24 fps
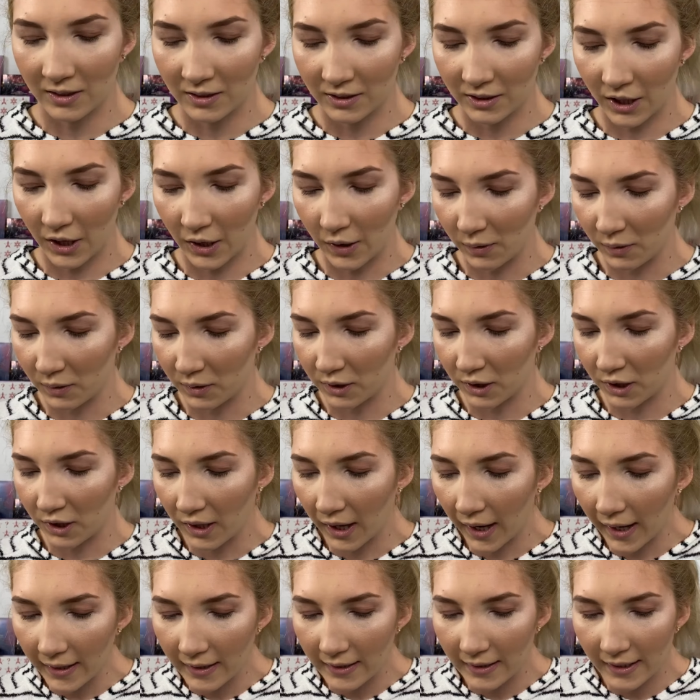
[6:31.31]
So to
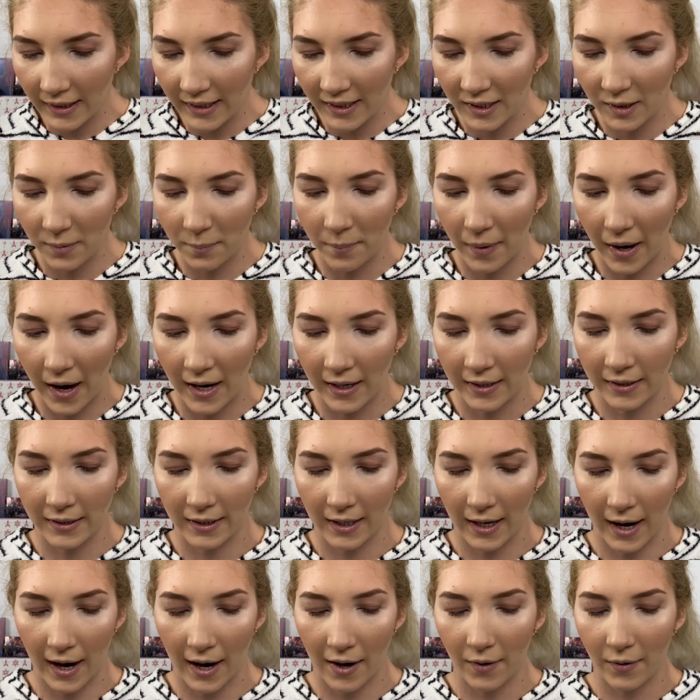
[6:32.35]
test these mattes
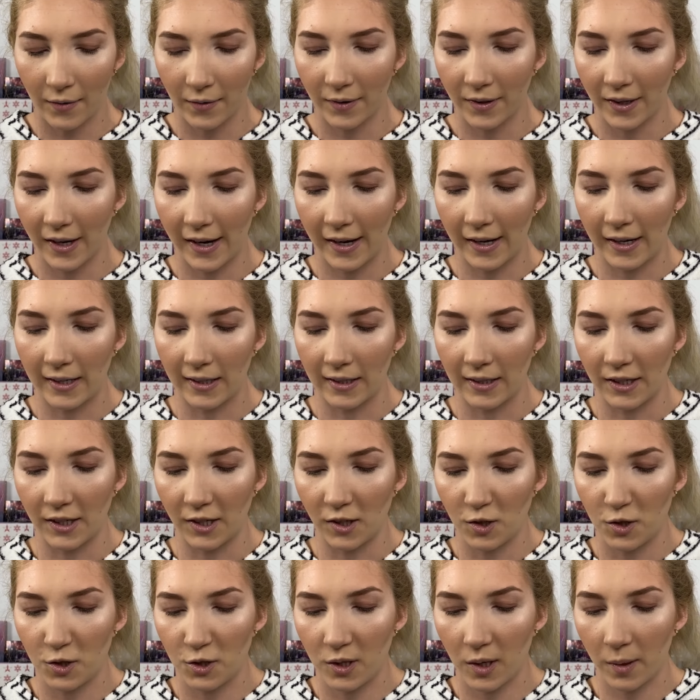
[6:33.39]
out and
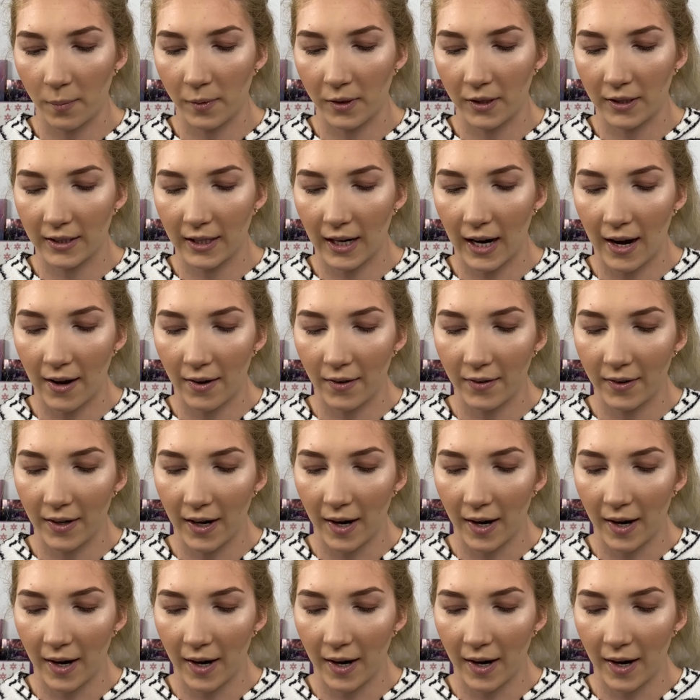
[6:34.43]
these shimmers out,